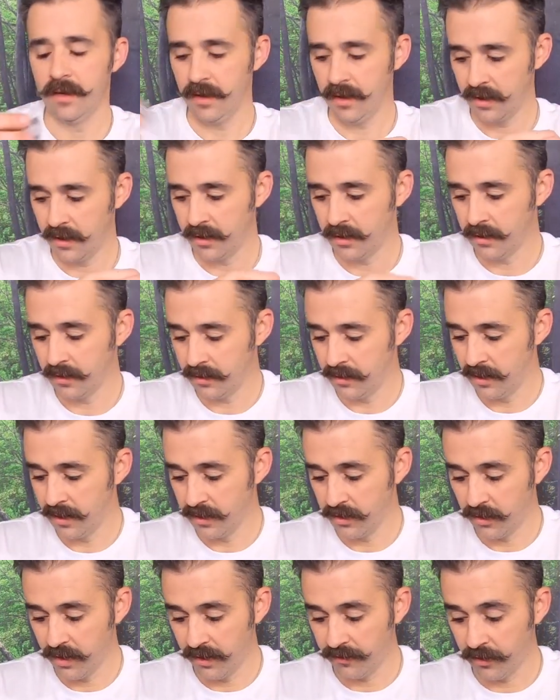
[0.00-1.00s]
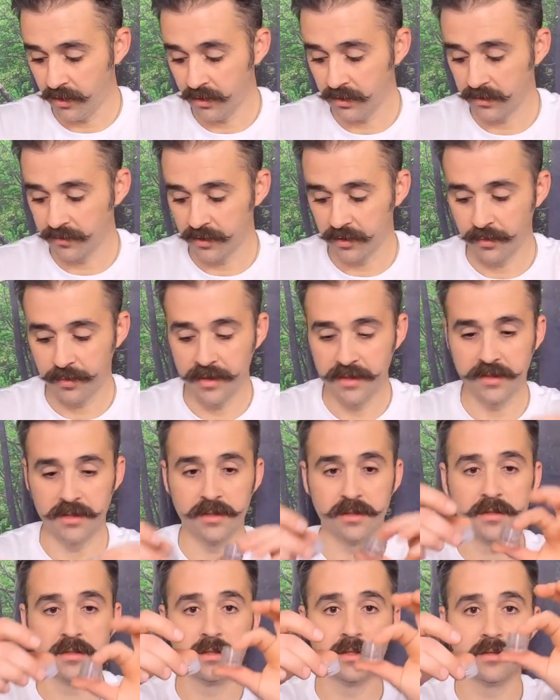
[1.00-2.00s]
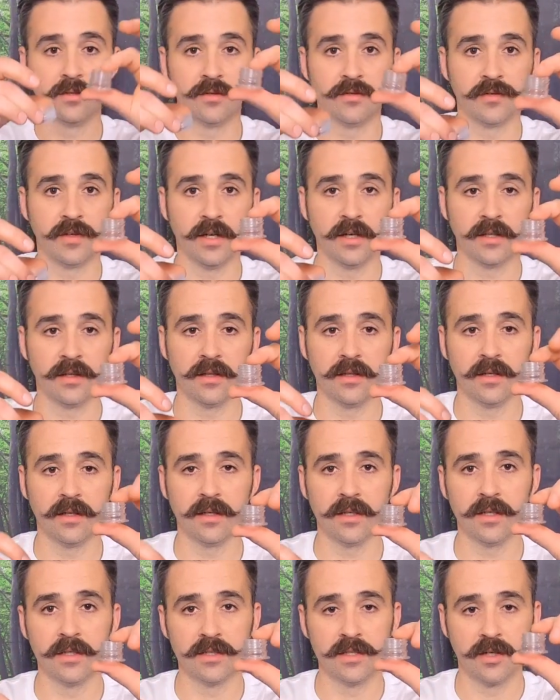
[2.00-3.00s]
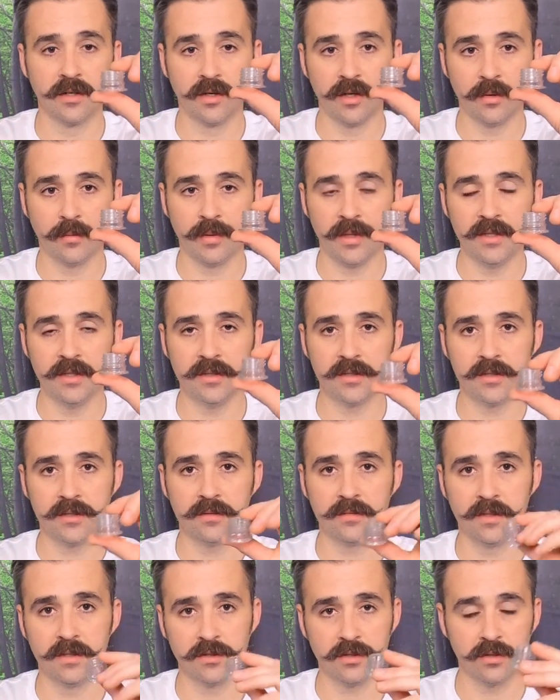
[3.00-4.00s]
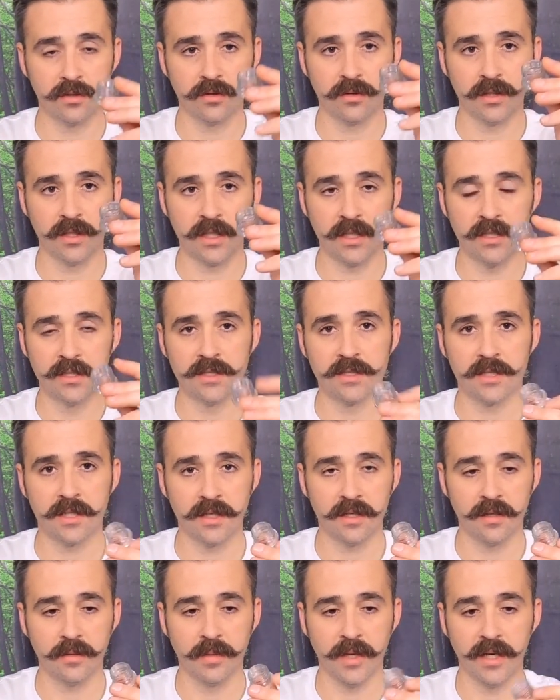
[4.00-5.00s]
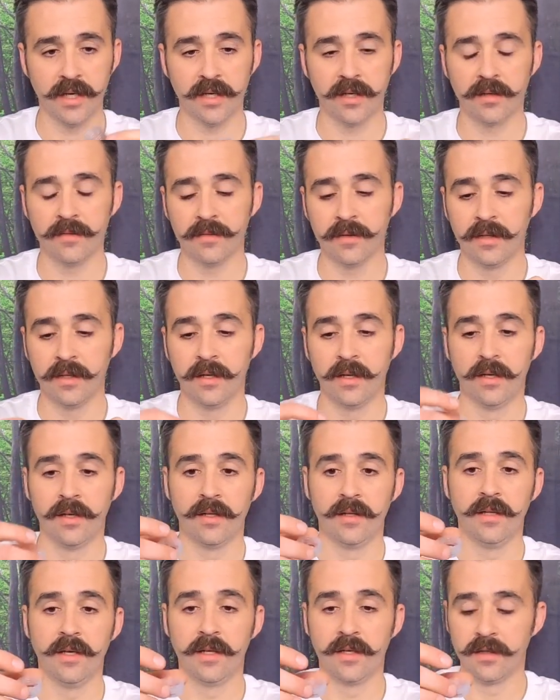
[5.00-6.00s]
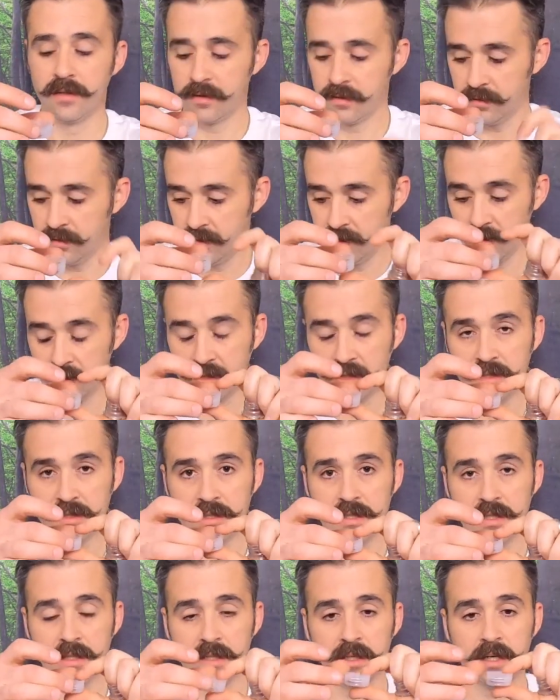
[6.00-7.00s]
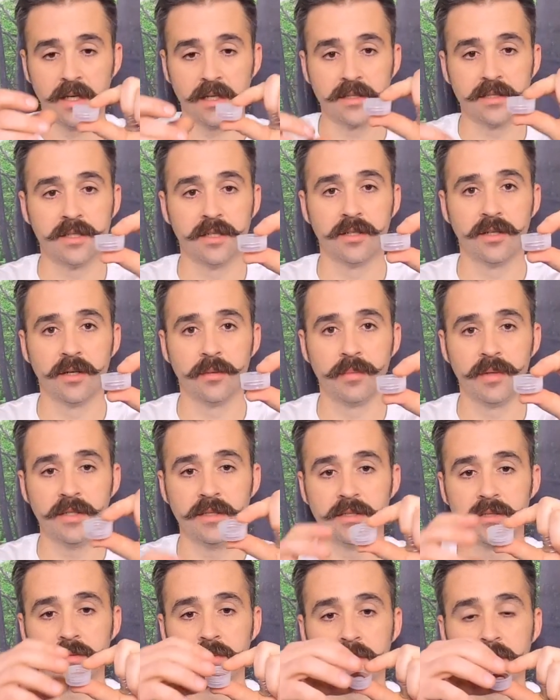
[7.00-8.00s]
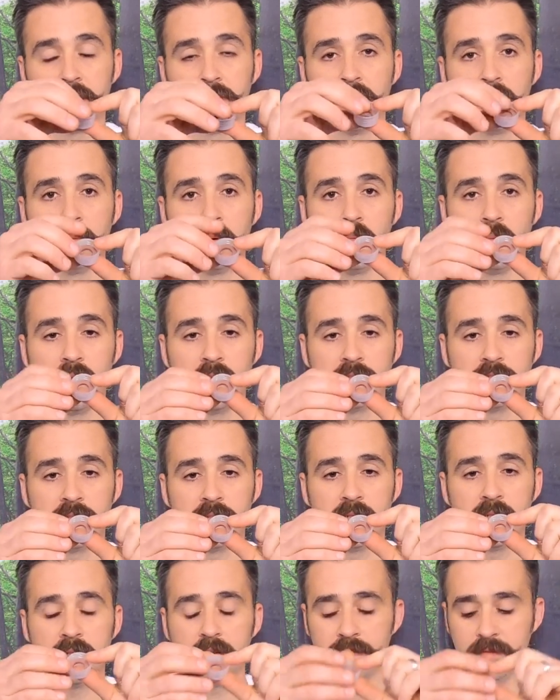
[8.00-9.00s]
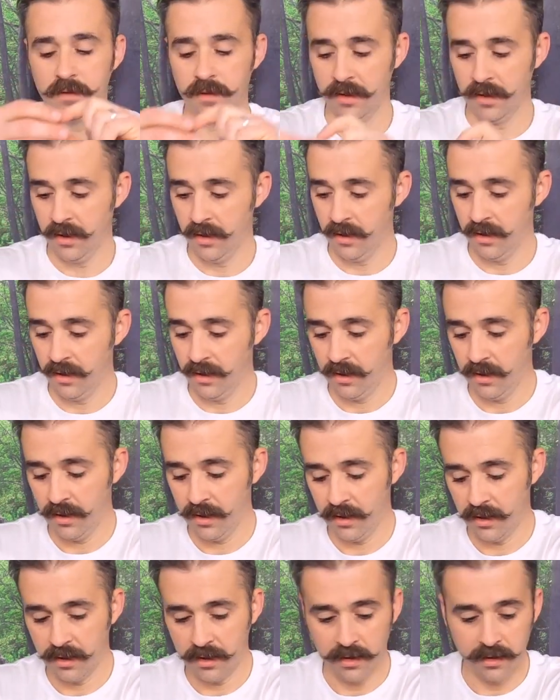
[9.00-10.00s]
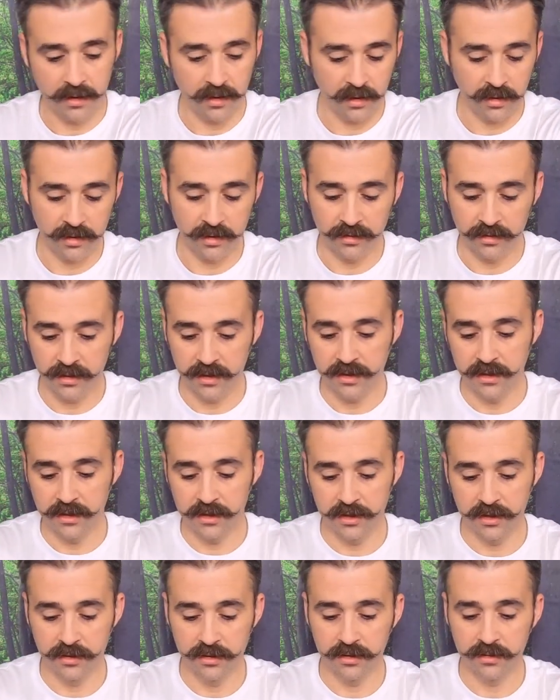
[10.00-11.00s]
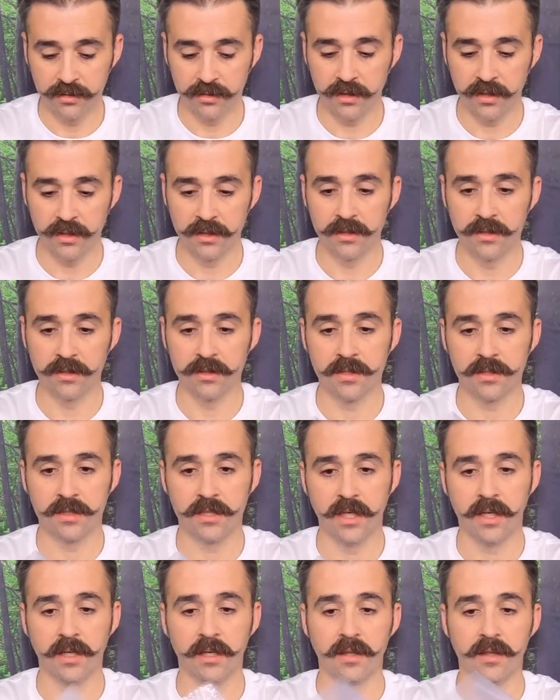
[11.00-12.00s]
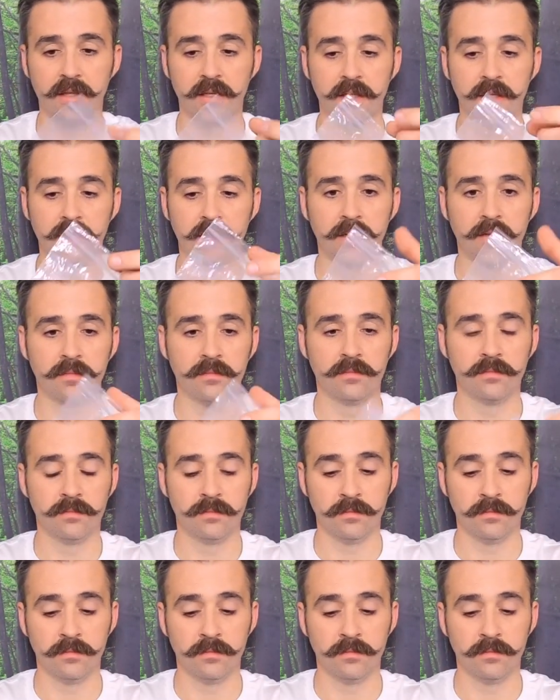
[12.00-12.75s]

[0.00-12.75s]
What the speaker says: And then you have all of your pieces. So you've got the interior piece. This will go on the inside of the bag. Then this is the exterior piece with the rubber washer in it. And all you'll need to do is take the